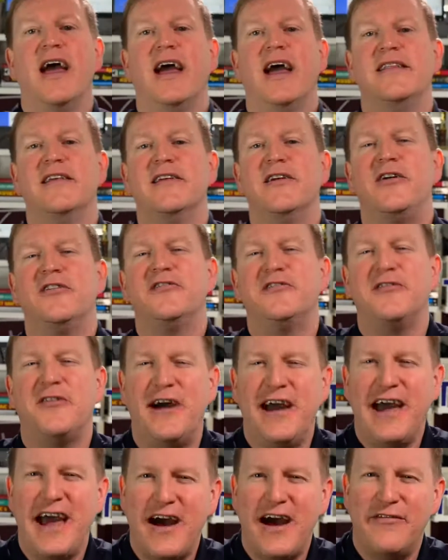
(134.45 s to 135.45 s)
And then also
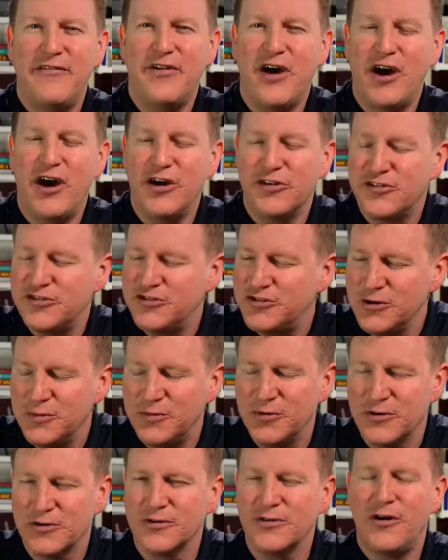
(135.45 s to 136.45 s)
I have a
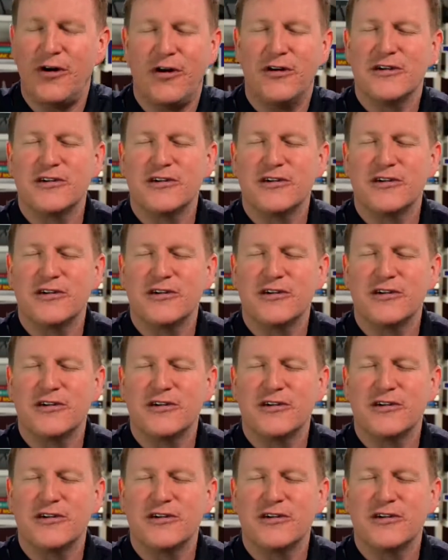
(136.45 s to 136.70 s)
super